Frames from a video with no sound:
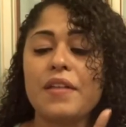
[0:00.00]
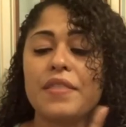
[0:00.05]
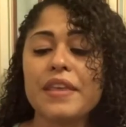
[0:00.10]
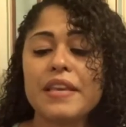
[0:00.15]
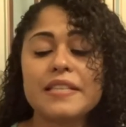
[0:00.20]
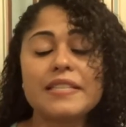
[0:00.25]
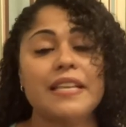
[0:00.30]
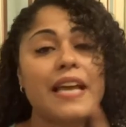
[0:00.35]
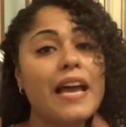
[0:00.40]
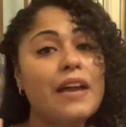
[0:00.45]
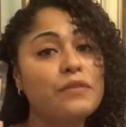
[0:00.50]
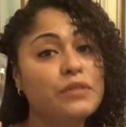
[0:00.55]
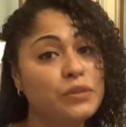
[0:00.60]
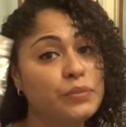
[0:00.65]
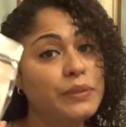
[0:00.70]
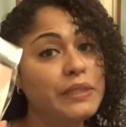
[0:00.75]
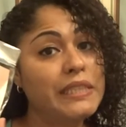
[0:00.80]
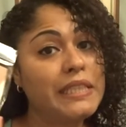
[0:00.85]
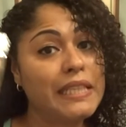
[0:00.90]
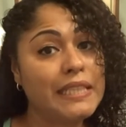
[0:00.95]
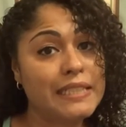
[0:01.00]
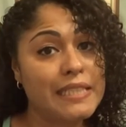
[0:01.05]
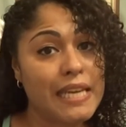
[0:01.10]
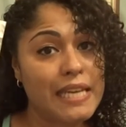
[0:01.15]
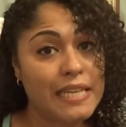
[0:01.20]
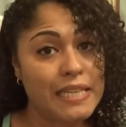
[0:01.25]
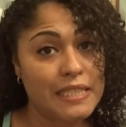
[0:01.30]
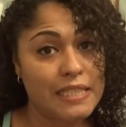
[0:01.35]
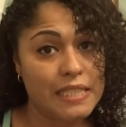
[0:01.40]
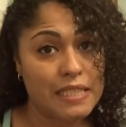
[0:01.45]
this I was really
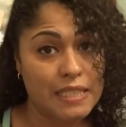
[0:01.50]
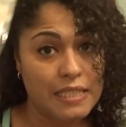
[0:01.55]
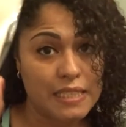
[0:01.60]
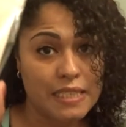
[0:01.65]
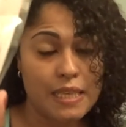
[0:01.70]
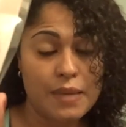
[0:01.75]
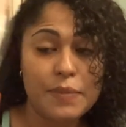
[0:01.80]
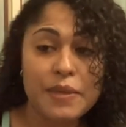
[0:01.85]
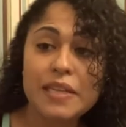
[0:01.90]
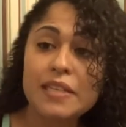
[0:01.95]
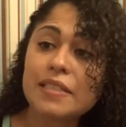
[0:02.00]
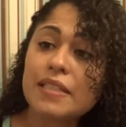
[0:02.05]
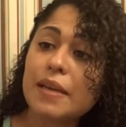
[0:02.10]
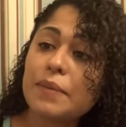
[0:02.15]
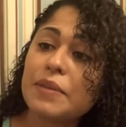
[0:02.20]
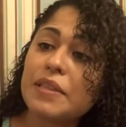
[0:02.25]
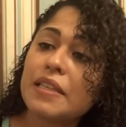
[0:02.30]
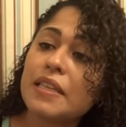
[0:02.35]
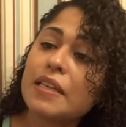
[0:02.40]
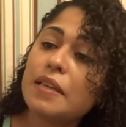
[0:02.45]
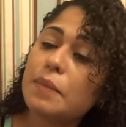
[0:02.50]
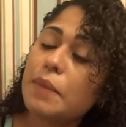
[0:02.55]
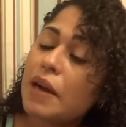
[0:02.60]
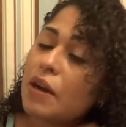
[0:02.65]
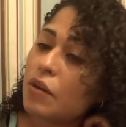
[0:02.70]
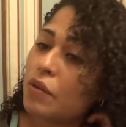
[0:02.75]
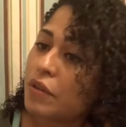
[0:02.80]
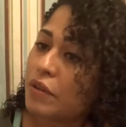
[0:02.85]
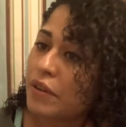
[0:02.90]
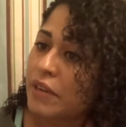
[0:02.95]
excited to see because I've been thinking
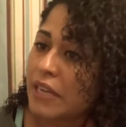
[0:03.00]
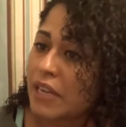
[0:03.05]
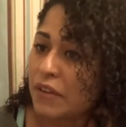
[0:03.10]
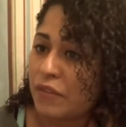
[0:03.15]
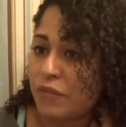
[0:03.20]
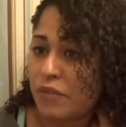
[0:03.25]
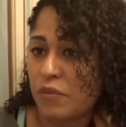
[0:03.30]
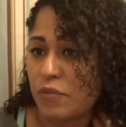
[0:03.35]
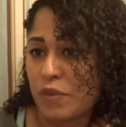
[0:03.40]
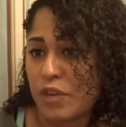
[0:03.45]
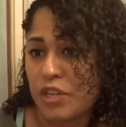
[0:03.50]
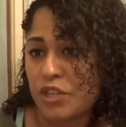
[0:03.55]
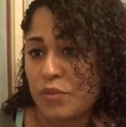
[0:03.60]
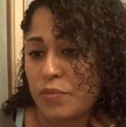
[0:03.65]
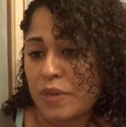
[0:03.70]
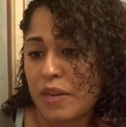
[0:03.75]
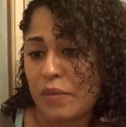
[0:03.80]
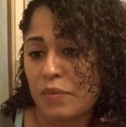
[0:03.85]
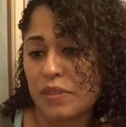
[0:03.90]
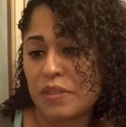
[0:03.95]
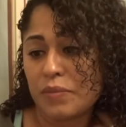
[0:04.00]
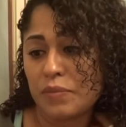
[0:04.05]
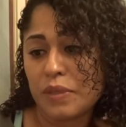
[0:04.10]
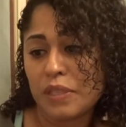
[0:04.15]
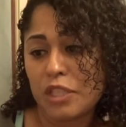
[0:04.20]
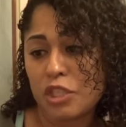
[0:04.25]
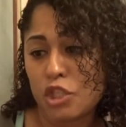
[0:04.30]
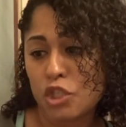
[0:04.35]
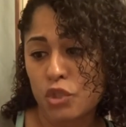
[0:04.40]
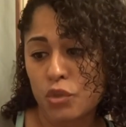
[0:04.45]
about ordering it from Wish, but I wasn't
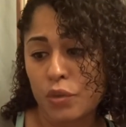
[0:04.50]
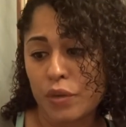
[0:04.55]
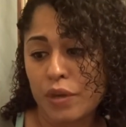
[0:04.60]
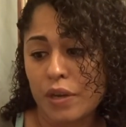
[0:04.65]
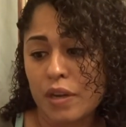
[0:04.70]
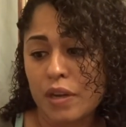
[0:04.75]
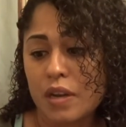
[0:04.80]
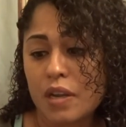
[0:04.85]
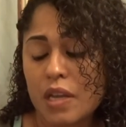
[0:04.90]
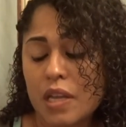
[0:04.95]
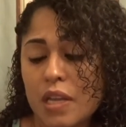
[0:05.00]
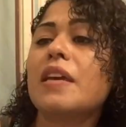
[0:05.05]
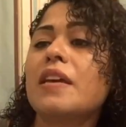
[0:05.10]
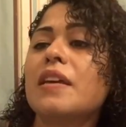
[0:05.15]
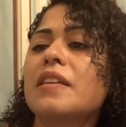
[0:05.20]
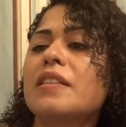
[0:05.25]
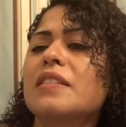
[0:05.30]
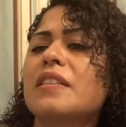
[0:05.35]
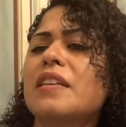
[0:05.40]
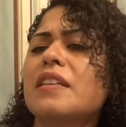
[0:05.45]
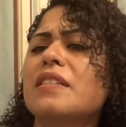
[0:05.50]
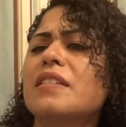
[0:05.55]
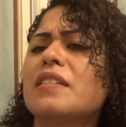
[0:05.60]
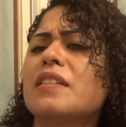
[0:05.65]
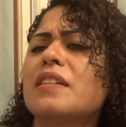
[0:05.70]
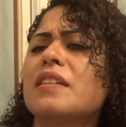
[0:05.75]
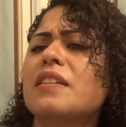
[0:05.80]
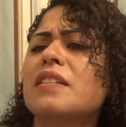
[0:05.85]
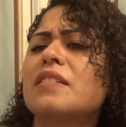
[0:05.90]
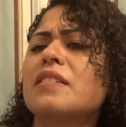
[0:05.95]
really sure. It says
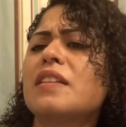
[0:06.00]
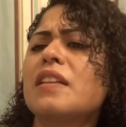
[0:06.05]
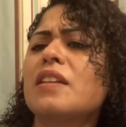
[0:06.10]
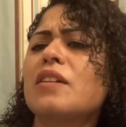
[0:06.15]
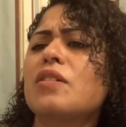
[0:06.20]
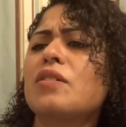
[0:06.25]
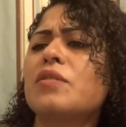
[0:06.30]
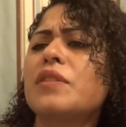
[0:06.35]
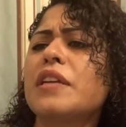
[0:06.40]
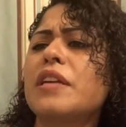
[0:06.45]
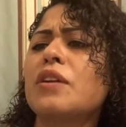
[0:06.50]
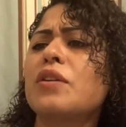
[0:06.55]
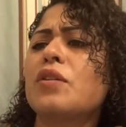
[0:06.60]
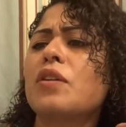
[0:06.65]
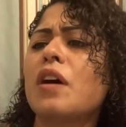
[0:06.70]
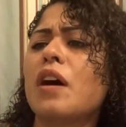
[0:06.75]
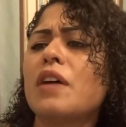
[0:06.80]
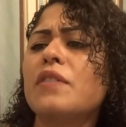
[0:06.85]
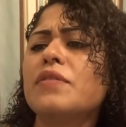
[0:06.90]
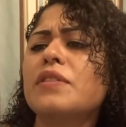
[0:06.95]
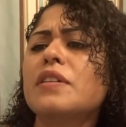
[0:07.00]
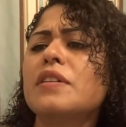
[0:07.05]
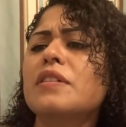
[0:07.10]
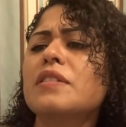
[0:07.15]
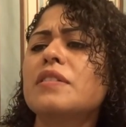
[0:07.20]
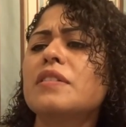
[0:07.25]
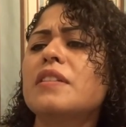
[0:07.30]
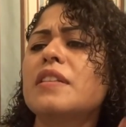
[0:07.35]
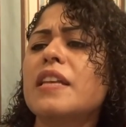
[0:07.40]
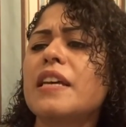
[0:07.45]
silicone heel
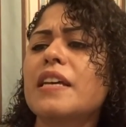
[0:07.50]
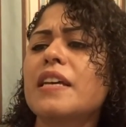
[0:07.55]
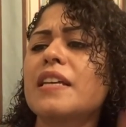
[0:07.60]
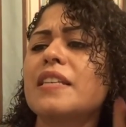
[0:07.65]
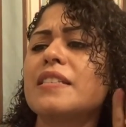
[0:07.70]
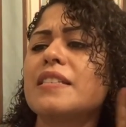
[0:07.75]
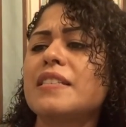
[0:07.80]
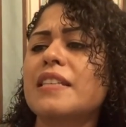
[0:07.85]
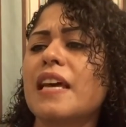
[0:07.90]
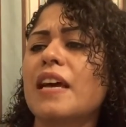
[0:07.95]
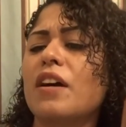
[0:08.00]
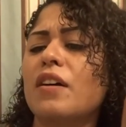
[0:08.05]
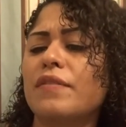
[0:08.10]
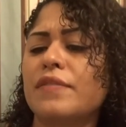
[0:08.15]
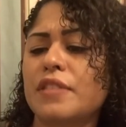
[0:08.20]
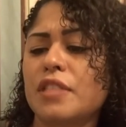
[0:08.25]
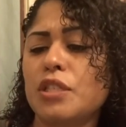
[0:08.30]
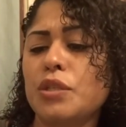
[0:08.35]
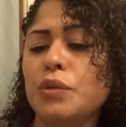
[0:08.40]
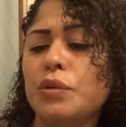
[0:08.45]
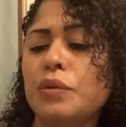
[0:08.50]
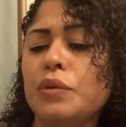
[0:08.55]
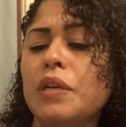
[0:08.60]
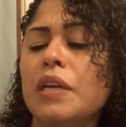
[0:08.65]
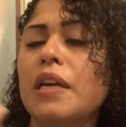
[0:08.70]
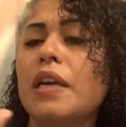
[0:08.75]
covers, thick set of 2,